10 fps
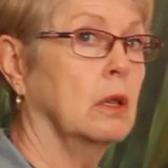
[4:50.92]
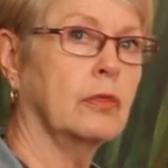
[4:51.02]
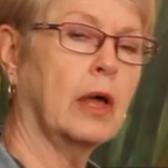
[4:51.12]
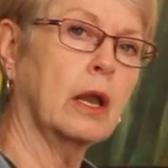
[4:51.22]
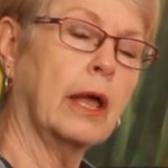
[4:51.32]

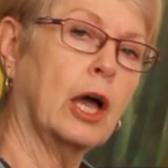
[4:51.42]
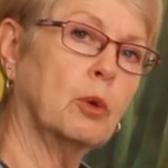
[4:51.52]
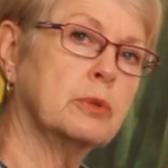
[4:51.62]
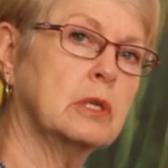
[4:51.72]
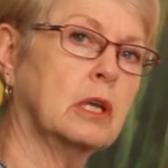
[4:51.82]
That
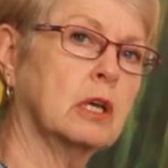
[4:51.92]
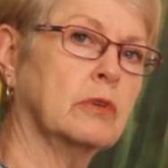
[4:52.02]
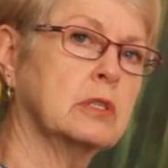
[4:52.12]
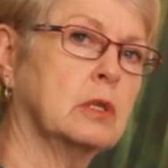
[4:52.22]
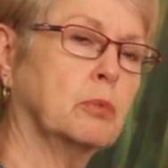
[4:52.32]
helps to give
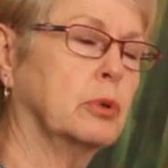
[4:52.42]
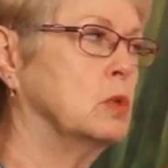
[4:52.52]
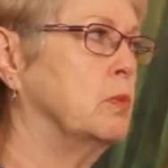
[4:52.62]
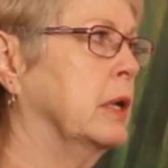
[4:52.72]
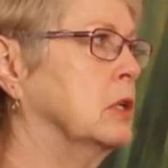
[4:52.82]
us the
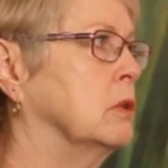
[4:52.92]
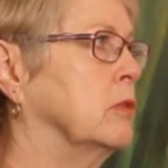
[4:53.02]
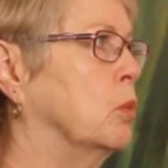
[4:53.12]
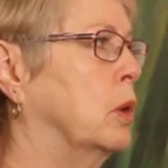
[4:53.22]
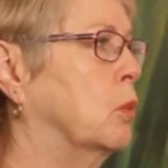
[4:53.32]
perspective
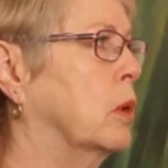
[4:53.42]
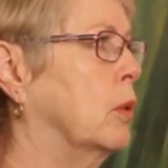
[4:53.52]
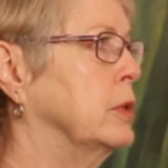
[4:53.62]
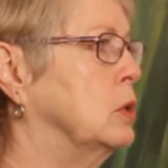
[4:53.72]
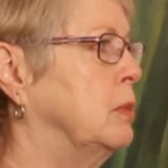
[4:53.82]
of what we're
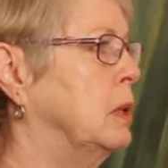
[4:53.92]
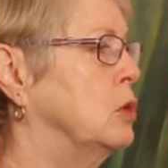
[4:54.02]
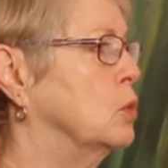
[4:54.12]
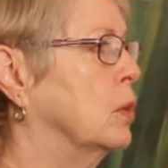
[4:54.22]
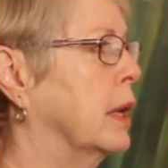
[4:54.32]
going to be
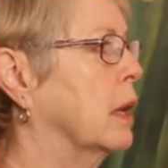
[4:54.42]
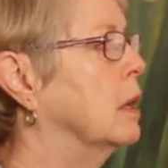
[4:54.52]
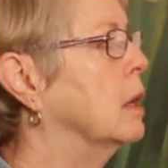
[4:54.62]
doing,